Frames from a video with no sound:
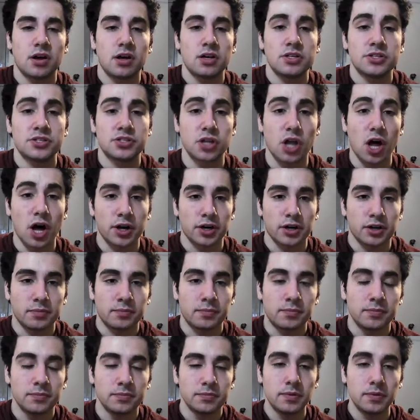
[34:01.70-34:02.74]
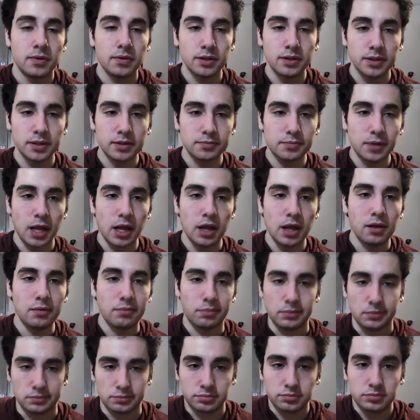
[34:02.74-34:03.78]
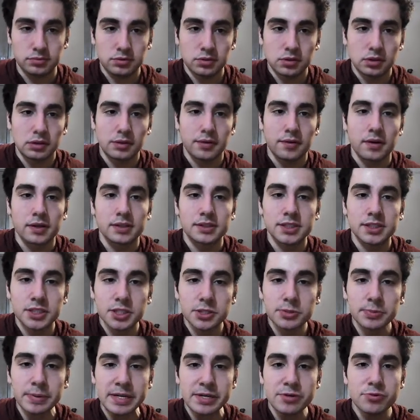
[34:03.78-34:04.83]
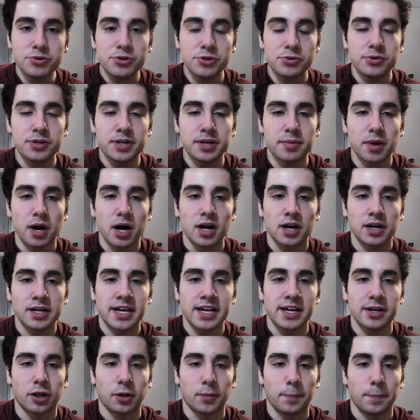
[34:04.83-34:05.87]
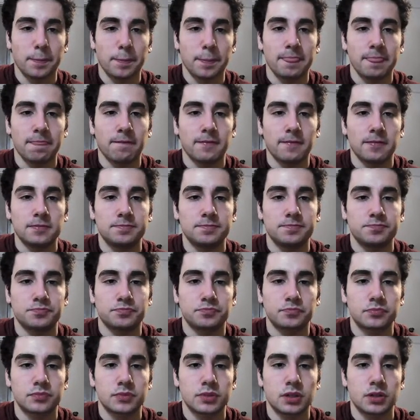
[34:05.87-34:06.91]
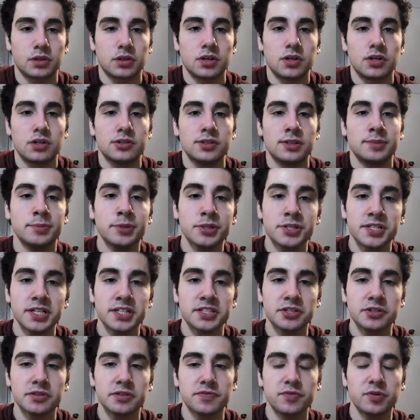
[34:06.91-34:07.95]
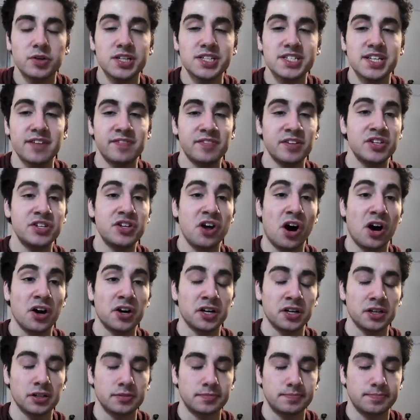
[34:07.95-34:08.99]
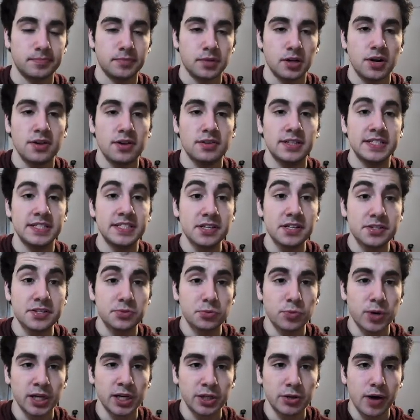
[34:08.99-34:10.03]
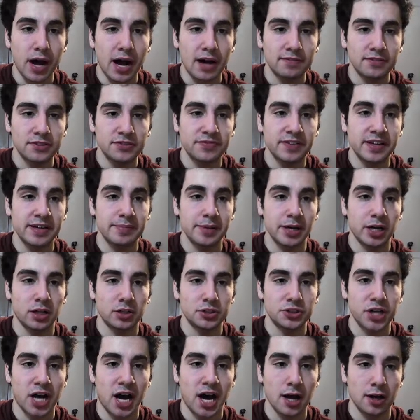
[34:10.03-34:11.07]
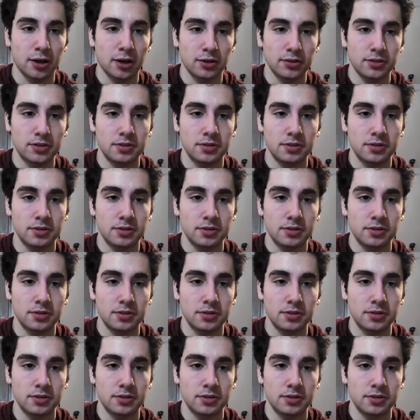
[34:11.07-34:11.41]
Slaughter. This is when you do a, a kill. Number 647, daughter. This is when you have a female child.